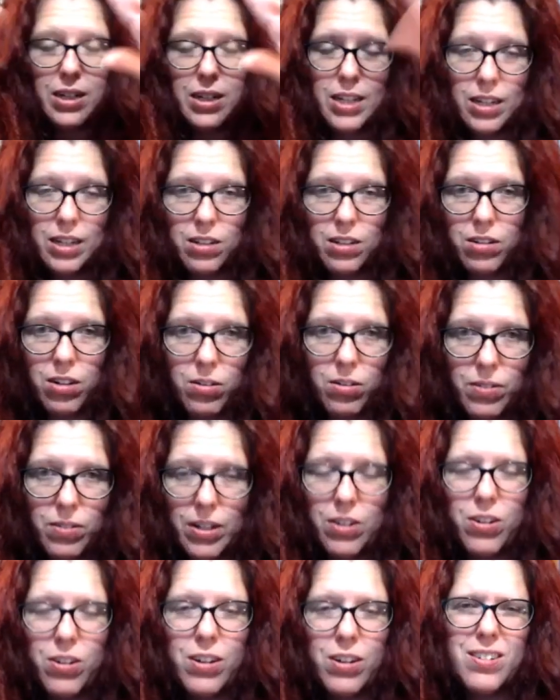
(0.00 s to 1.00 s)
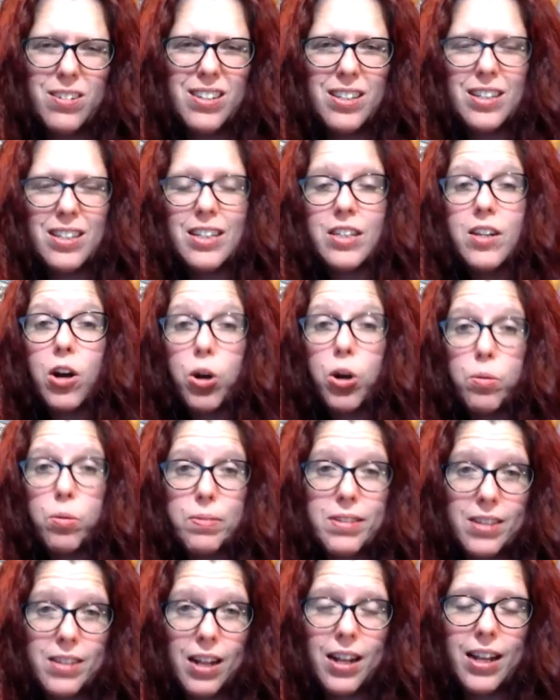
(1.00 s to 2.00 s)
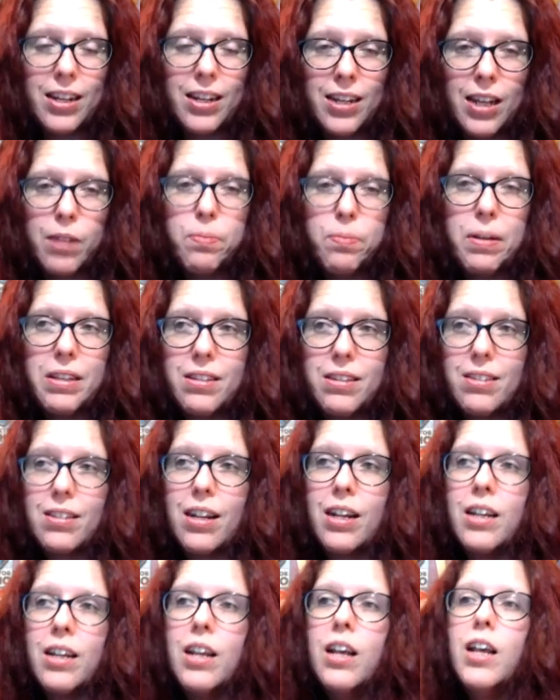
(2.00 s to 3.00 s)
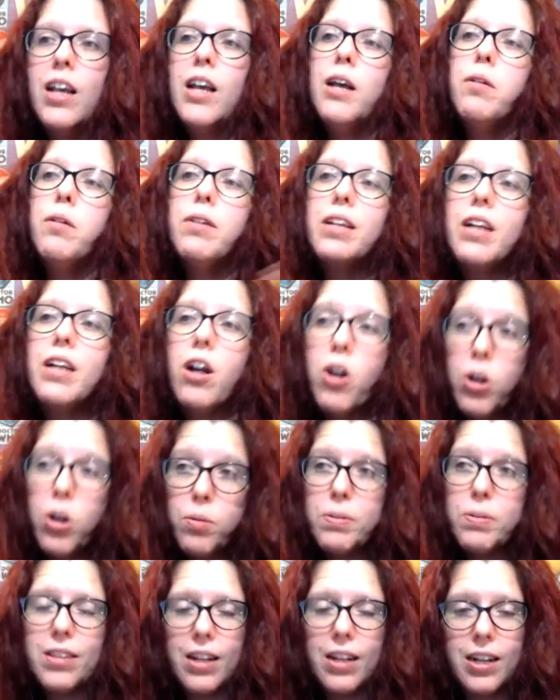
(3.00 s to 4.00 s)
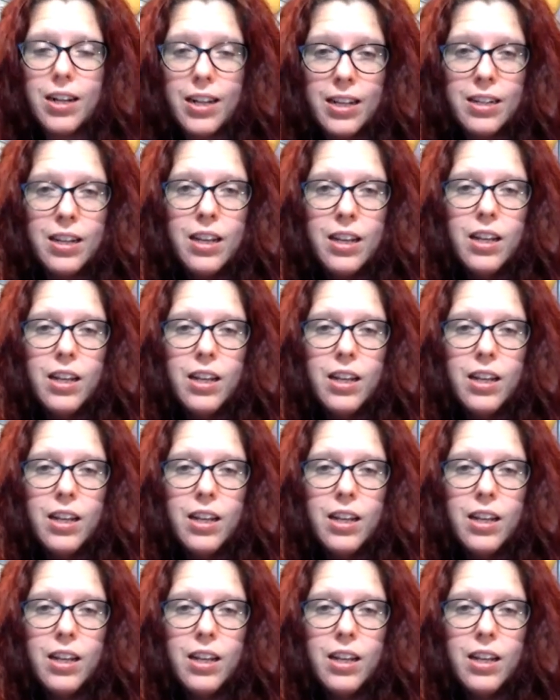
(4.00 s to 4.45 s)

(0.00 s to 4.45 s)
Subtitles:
killer, or whatever. It's herbicide, not a pesticide, but herbicide.